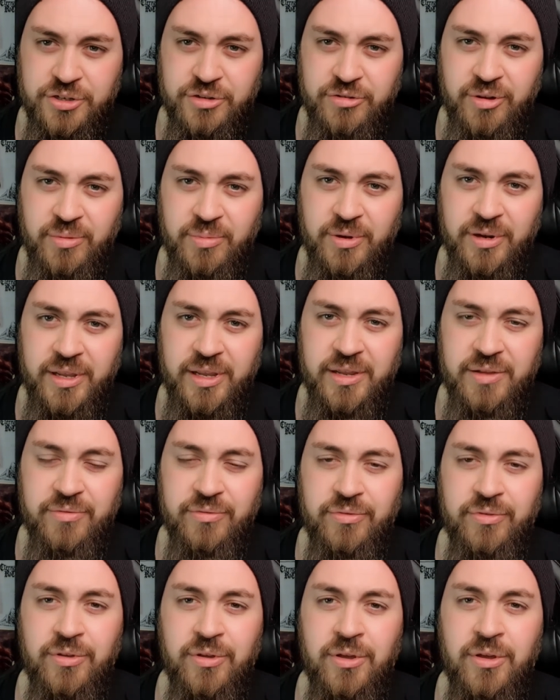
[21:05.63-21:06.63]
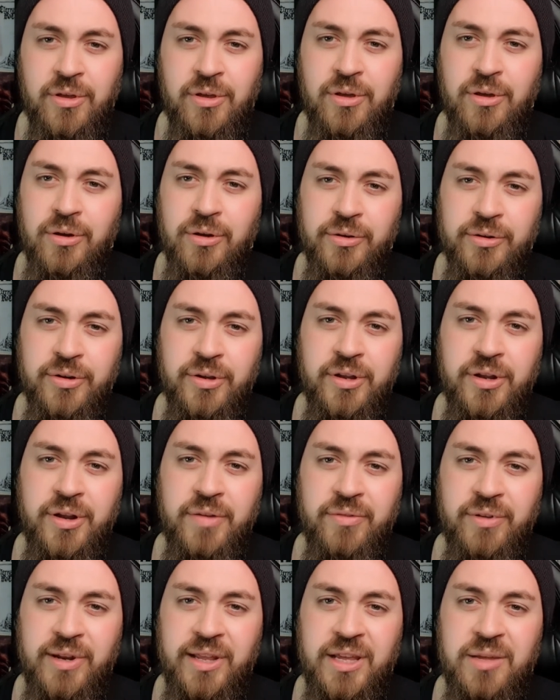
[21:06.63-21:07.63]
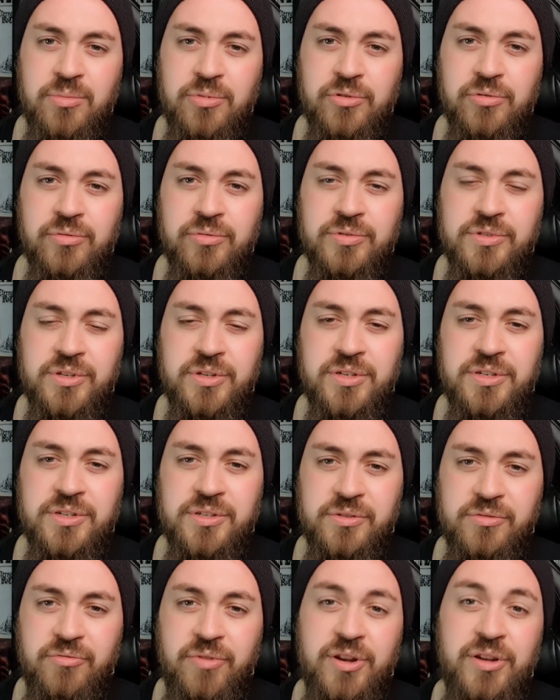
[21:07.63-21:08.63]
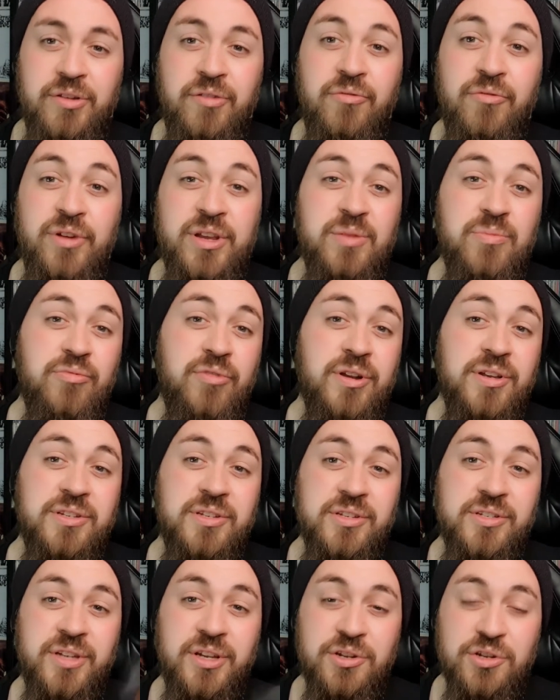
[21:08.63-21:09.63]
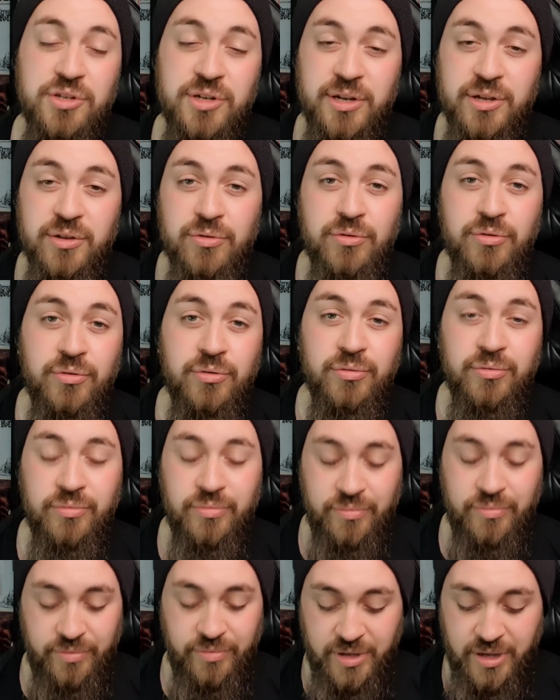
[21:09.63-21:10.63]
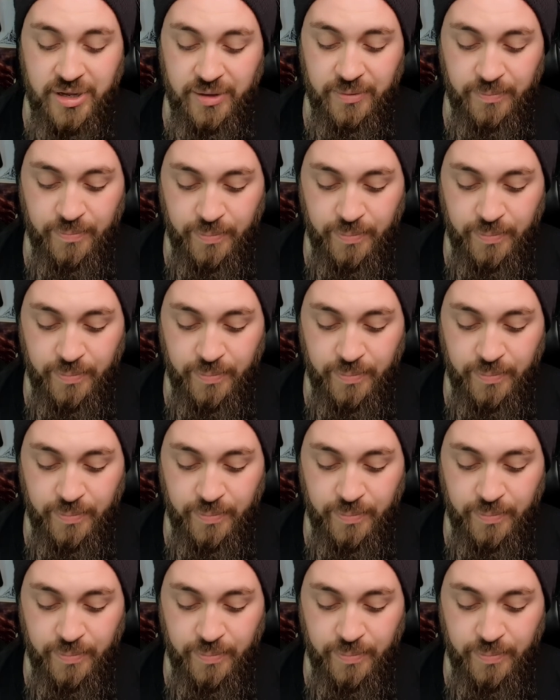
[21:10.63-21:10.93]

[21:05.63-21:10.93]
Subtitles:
year, I believe, on another label. So this is a repress essentially, or yeah.